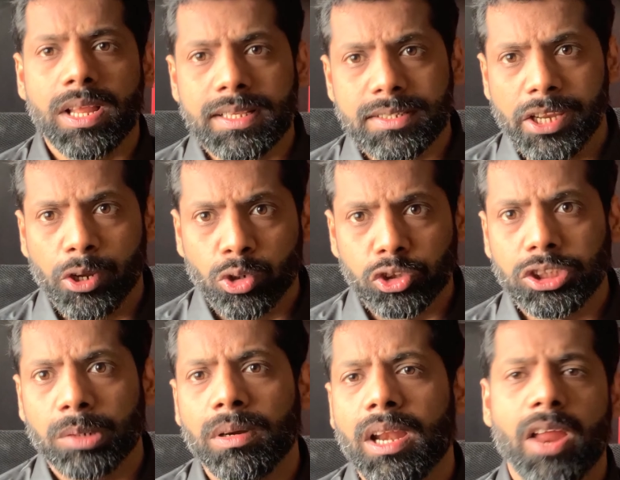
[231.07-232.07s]
is
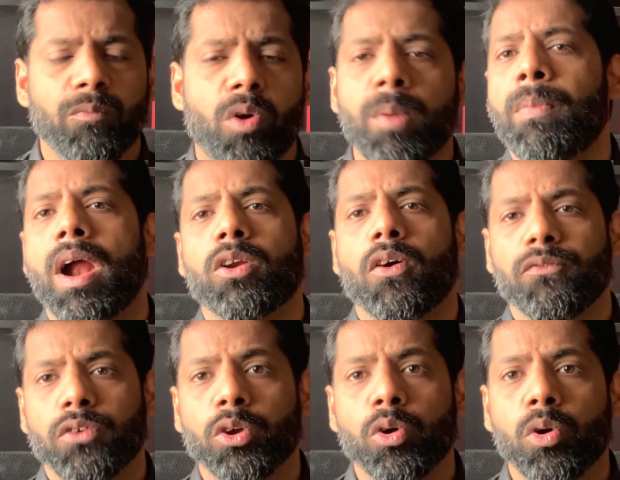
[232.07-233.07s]
negotiable and what part of
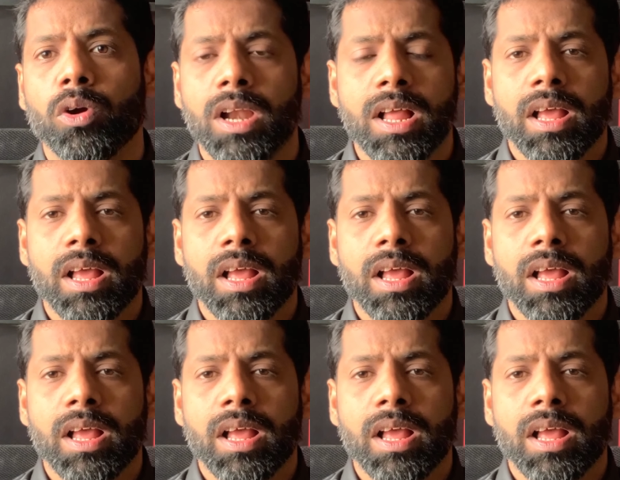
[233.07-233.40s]
your goal